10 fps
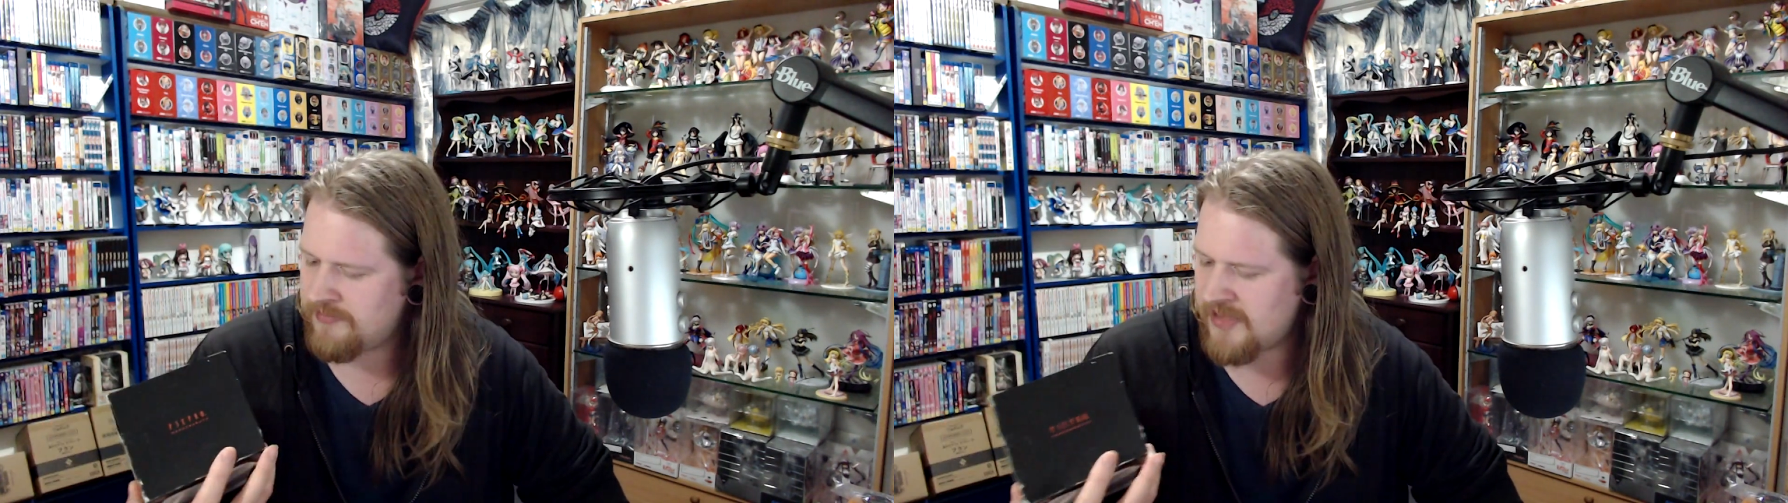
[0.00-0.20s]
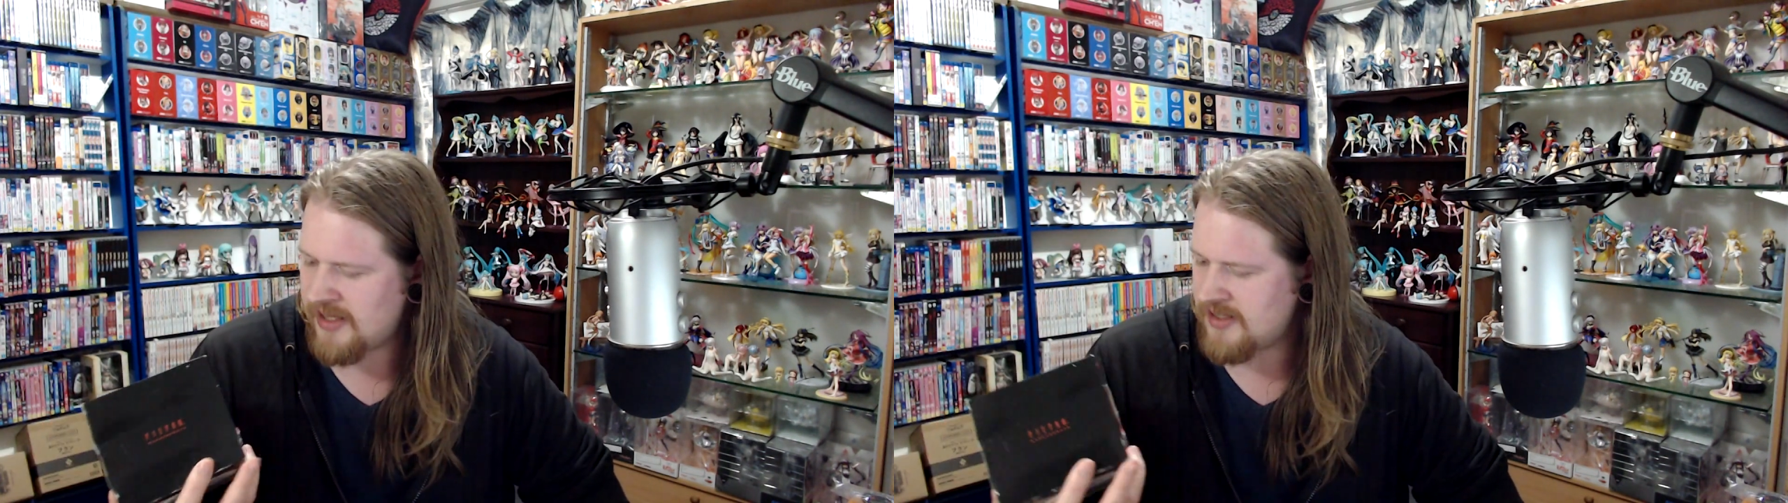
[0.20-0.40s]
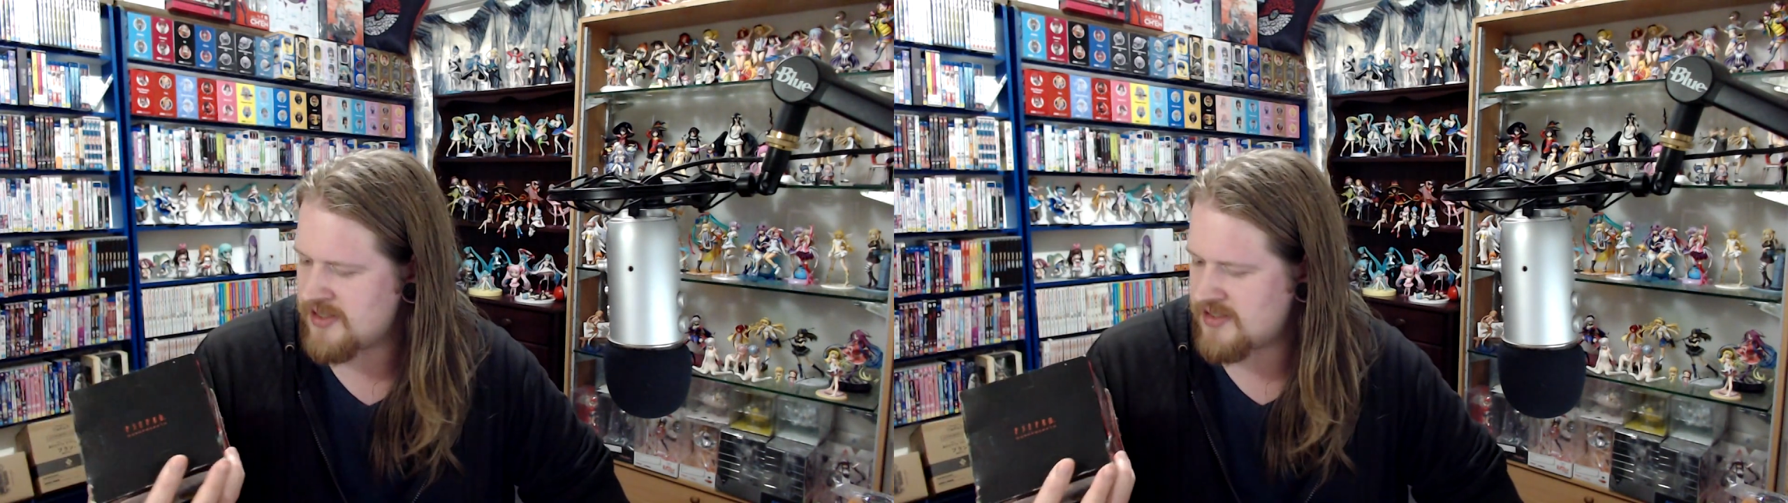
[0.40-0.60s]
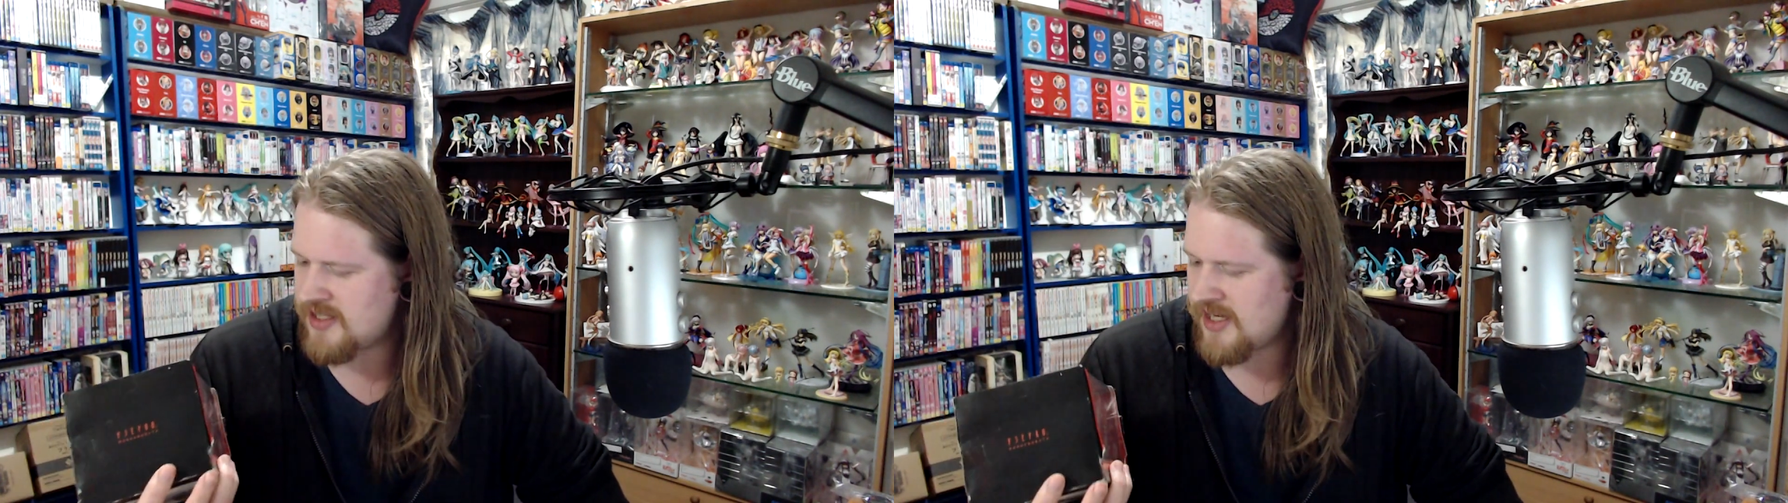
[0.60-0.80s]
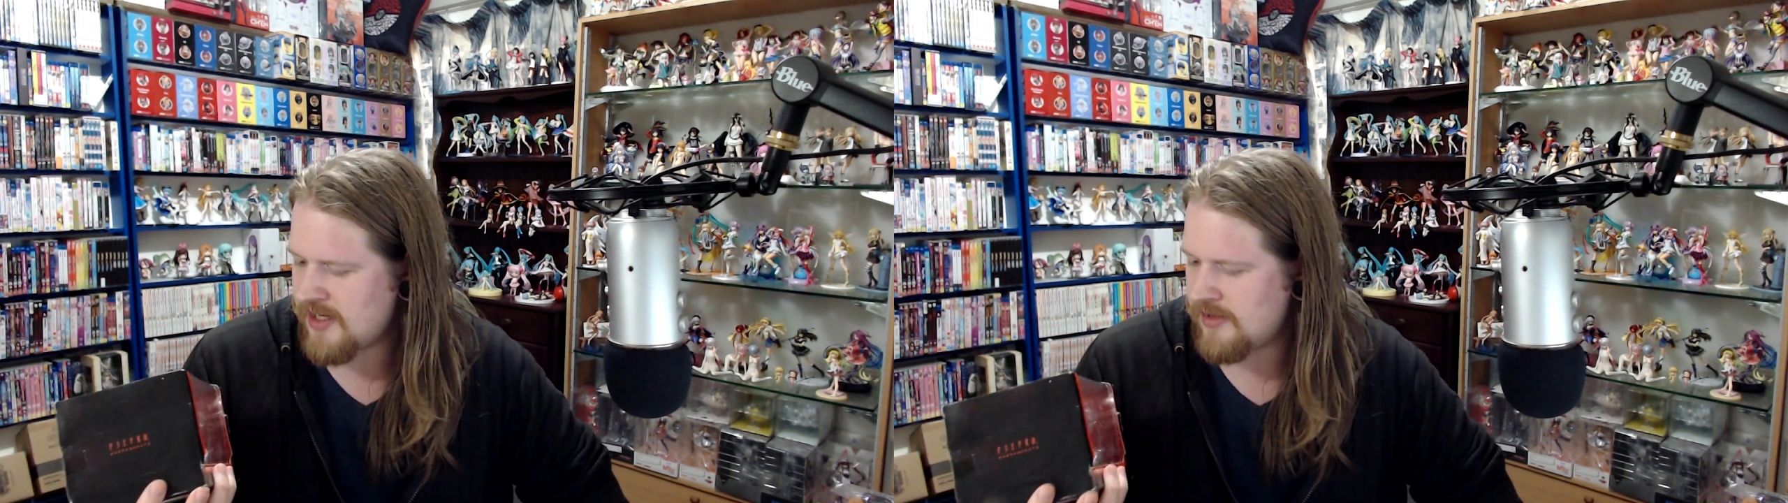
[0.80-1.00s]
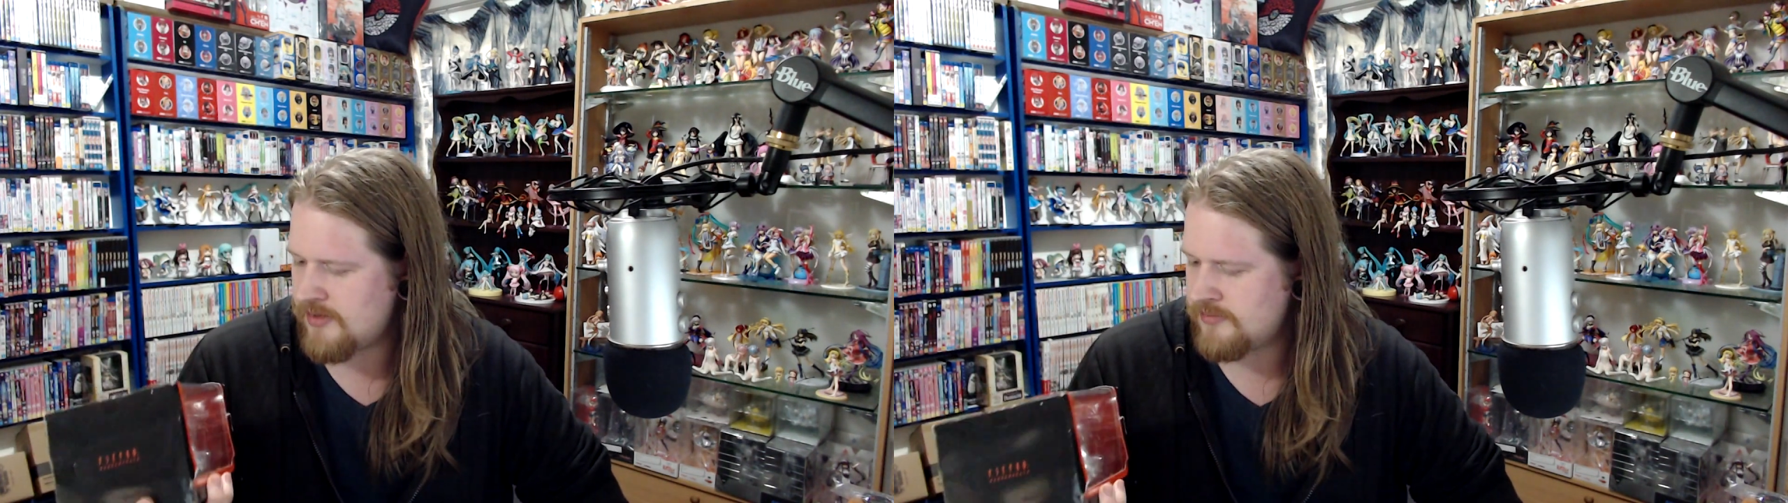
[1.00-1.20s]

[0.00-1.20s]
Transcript: that is the